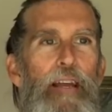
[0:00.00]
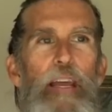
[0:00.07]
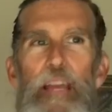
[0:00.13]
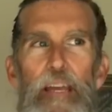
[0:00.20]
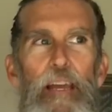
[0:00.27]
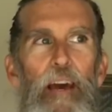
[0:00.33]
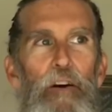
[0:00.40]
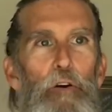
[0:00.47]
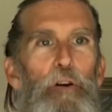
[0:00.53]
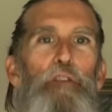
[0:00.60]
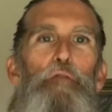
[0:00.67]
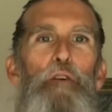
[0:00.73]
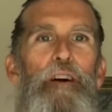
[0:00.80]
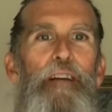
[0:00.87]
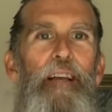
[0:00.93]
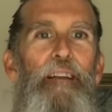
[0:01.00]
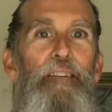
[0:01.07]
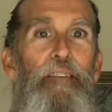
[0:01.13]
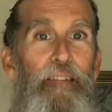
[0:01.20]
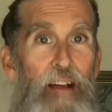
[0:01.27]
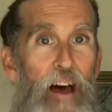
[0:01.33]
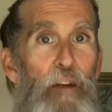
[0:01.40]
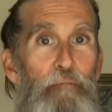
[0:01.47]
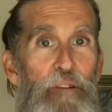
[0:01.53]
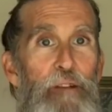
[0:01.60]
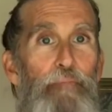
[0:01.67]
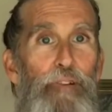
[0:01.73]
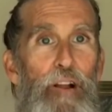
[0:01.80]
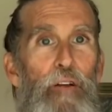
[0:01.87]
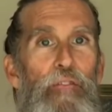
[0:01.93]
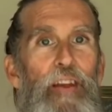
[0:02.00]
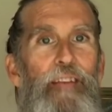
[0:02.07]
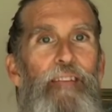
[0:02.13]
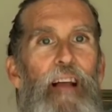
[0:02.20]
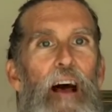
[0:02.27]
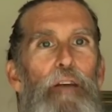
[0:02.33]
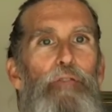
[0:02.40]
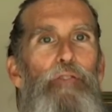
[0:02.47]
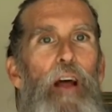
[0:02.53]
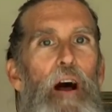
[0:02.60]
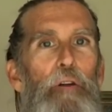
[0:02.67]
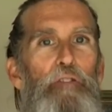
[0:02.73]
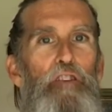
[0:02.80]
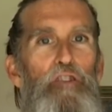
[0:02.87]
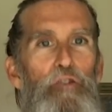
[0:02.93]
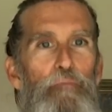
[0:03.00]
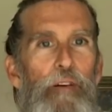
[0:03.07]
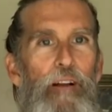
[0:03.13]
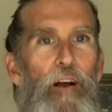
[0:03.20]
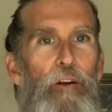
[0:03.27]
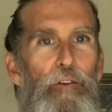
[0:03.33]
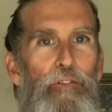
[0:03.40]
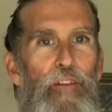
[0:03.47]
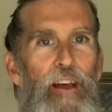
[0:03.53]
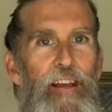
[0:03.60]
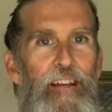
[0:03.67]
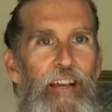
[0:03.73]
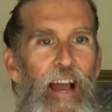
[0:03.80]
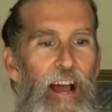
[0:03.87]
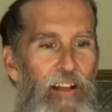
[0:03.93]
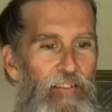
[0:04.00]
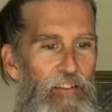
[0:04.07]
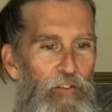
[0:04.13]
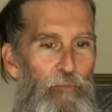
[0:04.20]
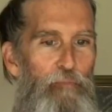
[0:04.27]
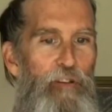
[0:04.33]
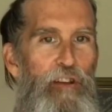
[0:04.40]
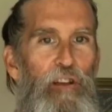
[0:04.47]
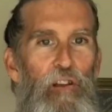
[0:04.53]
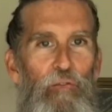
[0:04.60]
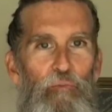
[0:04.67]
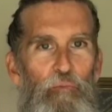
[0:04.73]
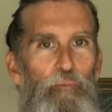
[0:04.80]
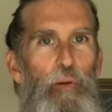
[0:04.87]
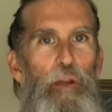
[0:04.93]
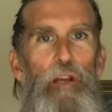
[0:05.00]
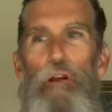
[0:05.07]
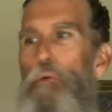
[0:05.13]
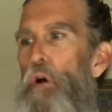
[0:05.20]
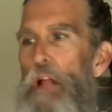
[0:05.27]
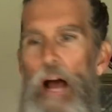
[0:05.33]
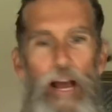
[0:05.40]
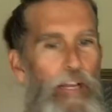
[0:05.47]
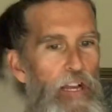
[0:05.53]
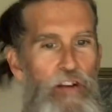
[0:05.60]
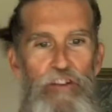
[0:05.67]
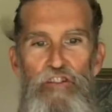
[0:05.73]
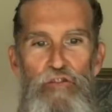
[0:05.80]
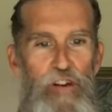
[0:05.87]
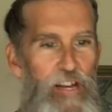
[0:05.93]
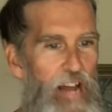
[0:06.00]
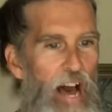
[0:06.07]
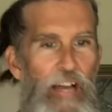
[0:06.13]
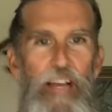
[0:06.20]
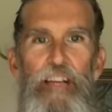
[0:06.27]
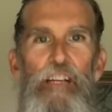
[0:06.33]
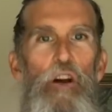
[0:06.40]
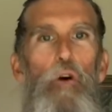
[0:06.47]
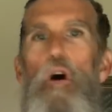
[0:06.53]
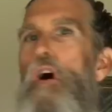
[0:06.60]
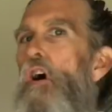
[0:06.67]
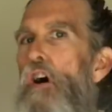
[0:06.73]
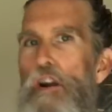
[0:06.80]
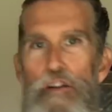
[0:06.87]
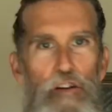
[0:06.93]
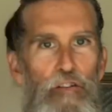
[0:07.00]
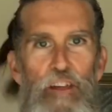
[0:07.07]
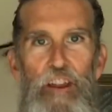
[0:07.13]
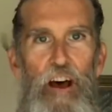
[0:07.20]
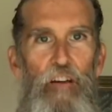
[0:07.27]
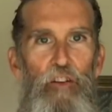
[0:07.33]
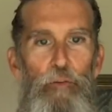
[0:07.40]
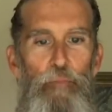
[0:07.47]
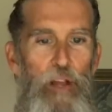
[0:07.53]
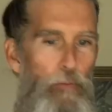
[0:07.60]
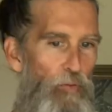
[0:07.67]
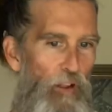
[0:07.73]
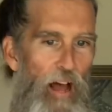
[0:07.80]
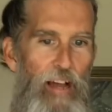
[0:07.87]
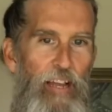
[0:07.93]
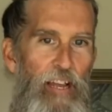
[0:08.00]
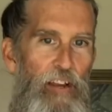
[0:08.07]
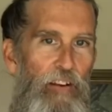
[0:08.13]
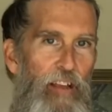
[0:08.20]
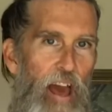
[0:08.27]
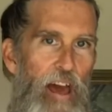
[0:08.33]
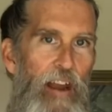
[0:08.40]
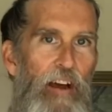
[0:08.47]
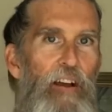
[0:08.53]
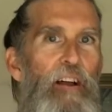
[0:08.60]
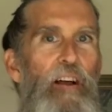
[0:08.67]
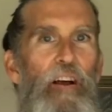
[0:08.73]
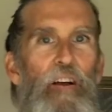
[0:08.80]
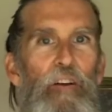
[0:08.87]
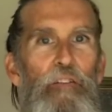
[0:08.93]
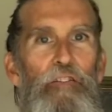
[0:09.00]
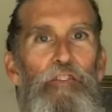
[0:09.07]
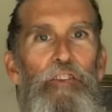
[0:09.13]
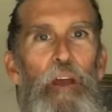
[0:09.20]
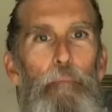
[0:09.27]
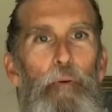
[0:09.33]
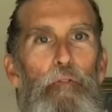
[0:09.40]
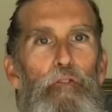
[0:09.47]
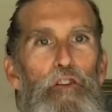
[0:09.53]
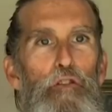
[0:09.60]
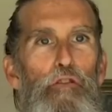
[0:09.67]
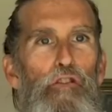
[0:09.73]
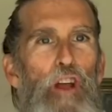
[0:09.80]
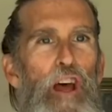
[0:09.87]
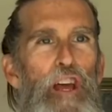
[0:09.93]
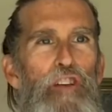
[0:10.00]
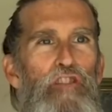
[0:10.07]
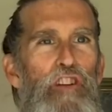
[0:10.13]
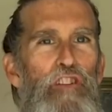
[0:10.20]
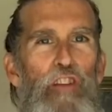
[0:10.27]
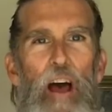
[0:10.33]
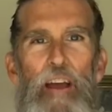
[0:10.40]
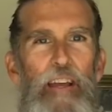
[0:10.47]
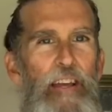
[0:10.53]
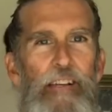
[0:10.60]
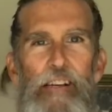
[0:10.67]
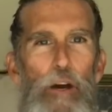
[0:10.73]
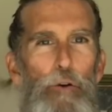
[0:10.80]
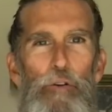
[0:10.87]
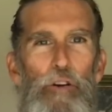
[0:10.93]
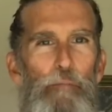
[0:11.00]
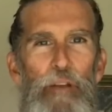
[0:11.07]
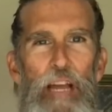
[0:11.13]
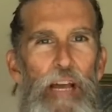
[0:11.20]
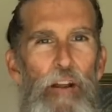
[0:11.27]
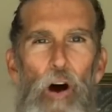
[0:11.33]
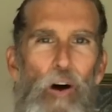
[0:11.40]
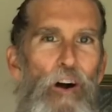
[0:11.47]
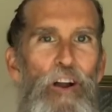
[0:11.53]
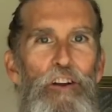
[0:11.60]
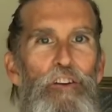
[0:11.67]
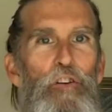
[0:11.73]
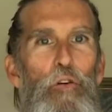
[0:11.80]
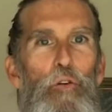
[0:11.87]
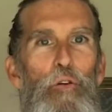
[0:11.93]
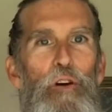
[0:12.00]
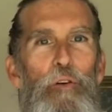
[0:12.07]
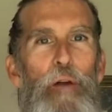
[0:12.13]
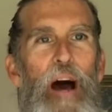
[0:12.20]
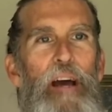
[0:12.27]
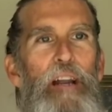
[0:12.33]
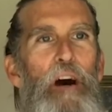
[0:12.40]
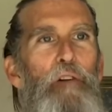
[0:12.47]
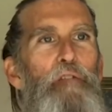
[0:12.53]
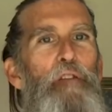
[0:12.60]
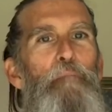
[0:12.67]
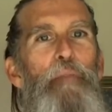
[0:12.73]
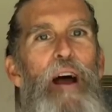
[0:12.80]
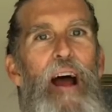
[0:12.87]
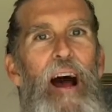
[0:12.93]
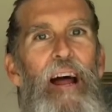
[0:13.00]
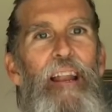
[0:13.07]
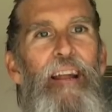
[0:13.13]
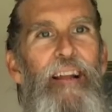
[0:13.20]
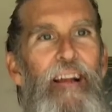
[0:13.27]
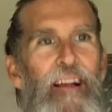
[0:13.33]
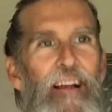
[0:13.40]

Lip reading: Ego is what gets a lot of people on this lifestyle too, because they got this big, well, I can do it. I can go harder than other people. I can kind of skip a few stages. I can go to being hardcore right off the bat.